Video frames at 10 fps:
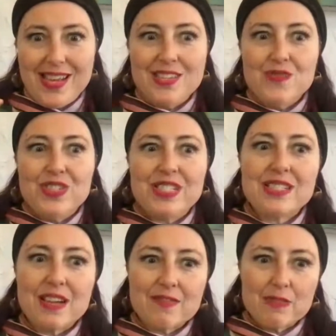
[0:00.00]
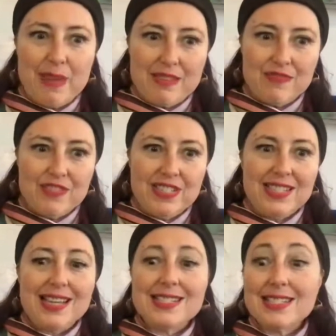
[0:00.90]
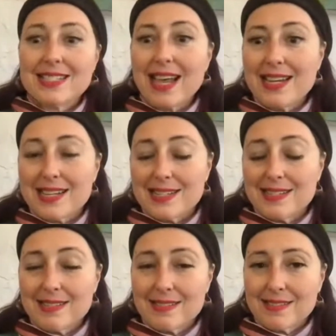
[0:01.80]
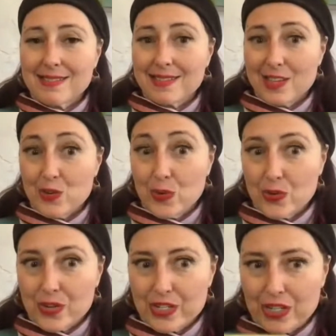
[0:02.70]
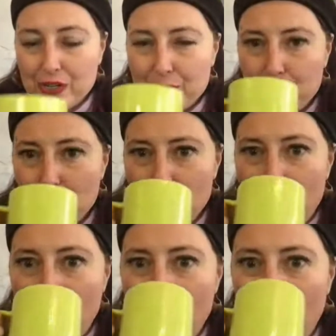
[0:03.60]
And you discovered boundaries and decided that you were going to learn more.